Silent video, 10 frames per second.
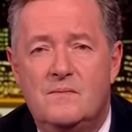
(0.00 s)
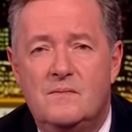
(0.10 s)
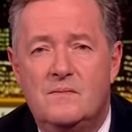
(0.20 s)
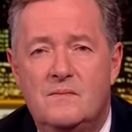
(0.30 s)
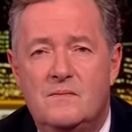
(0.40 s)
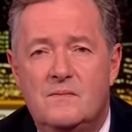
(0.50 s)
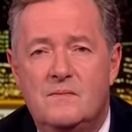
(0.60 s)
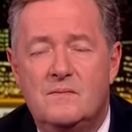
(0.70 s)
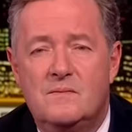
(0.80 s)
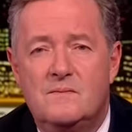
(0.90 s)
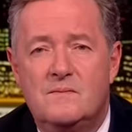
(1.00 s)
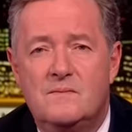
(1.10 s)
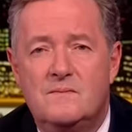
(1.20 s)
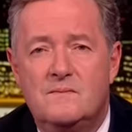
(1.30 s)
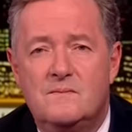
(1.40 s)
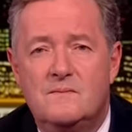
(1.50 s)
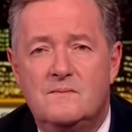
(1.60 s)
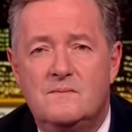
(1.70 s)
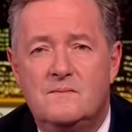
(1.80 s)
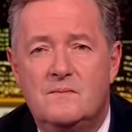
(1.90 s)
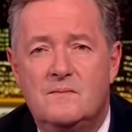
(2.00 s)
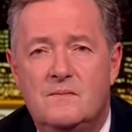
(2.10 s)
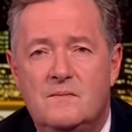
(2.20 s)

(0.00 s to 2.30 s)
(silent)